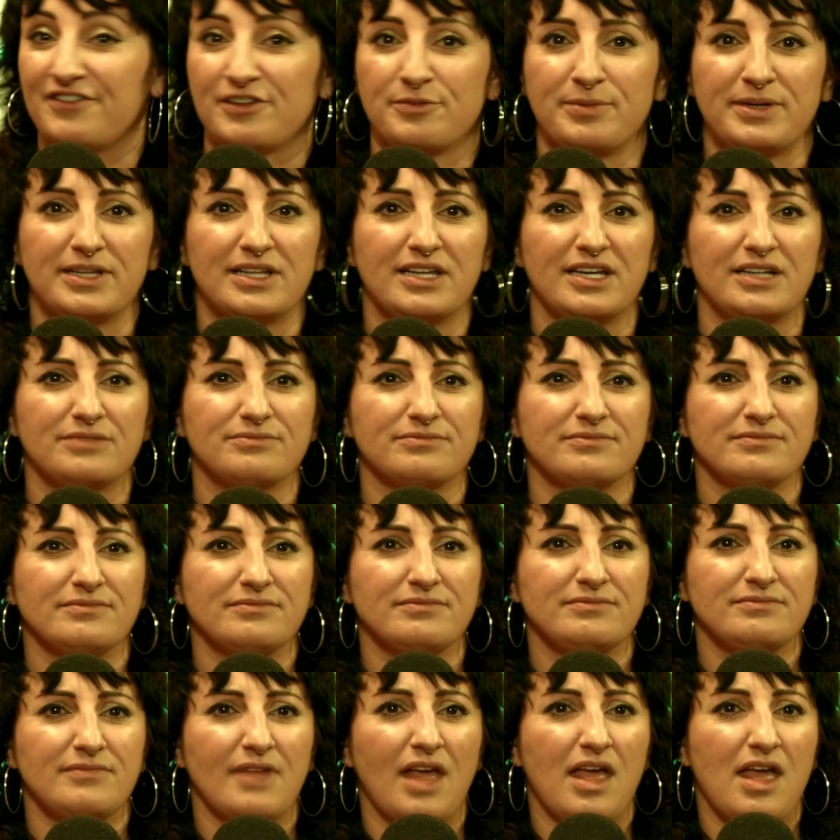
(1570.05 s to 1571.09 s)
He'll be like,
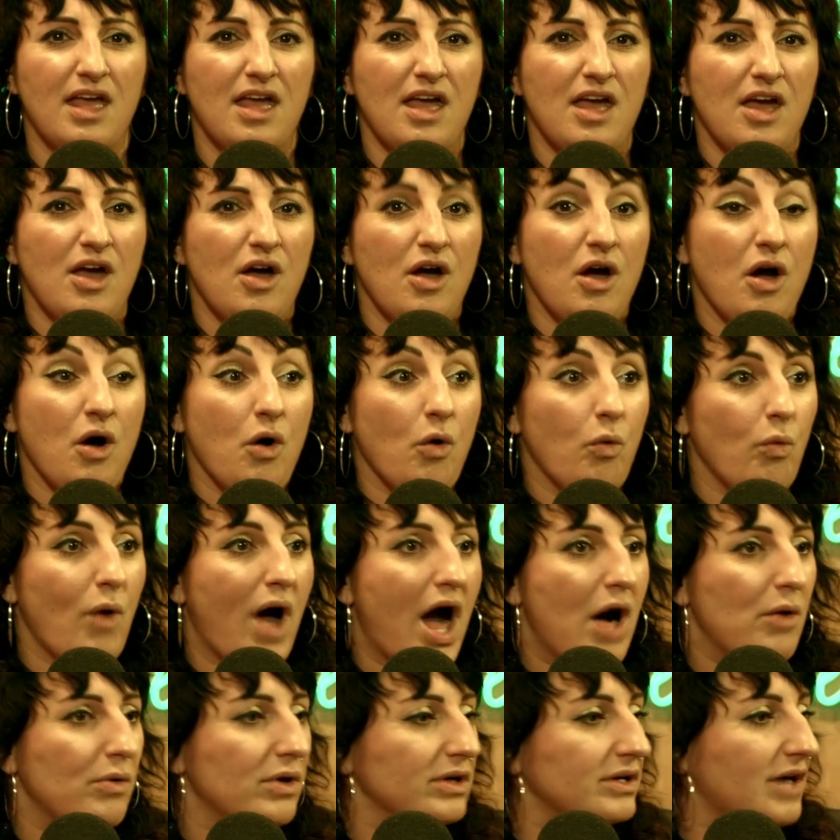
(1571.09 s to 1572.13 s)

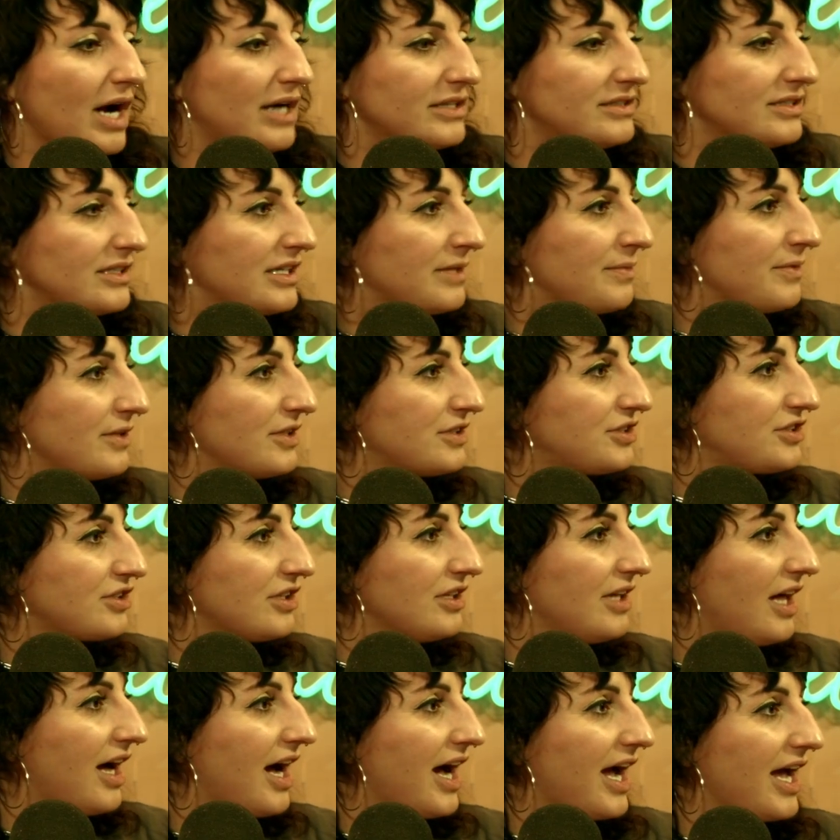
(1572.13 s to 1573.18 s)
"Well, we'll cut to
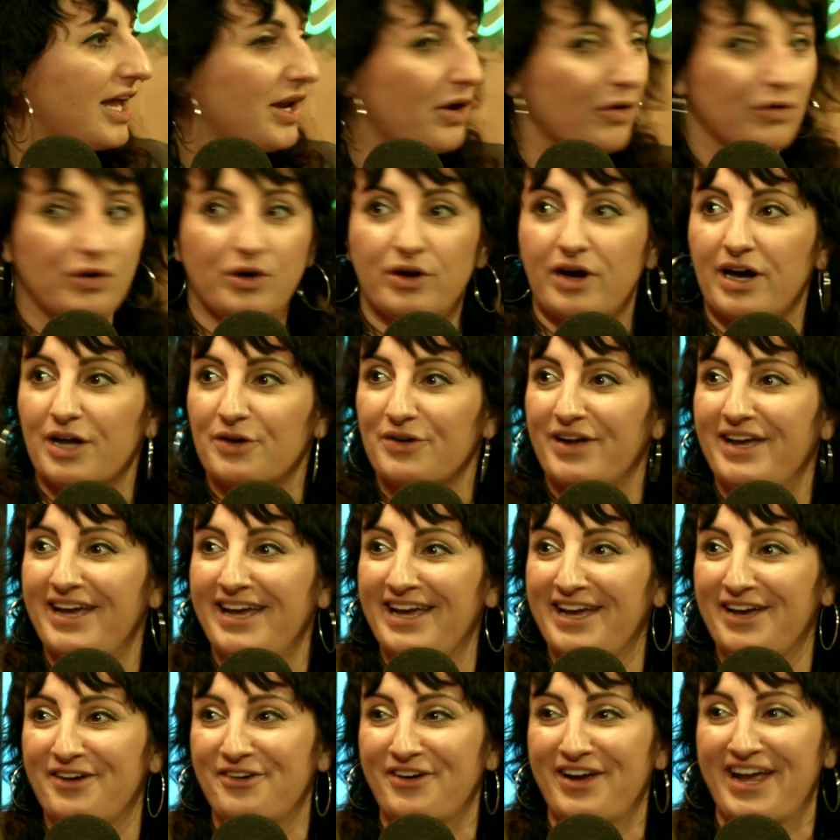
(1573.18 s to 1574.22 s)
commercial. I don't know how
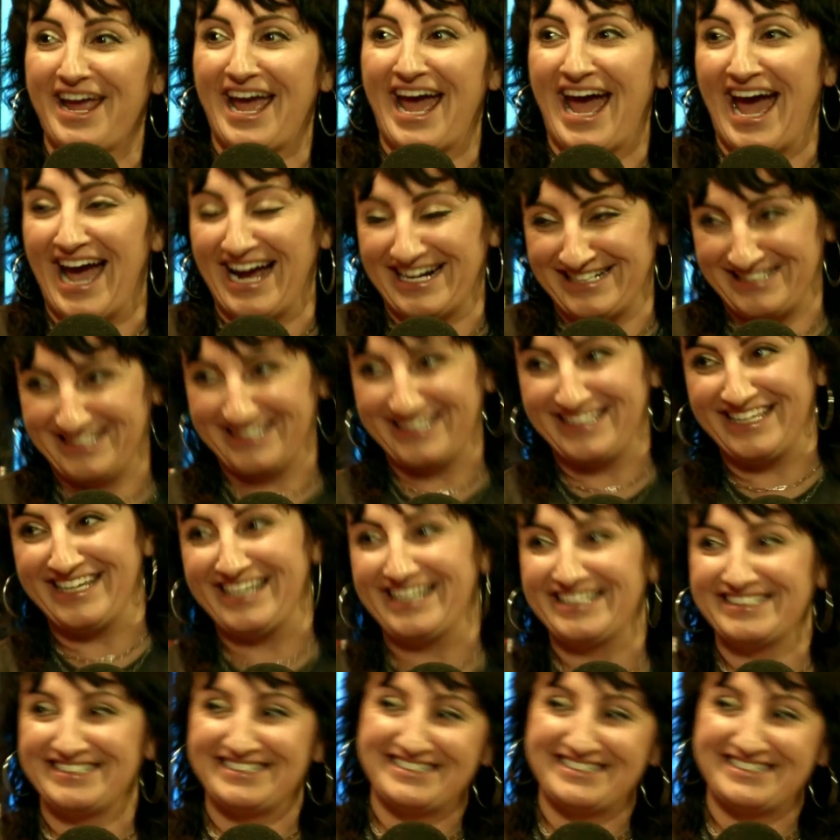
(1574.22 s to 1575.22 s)
to react to this."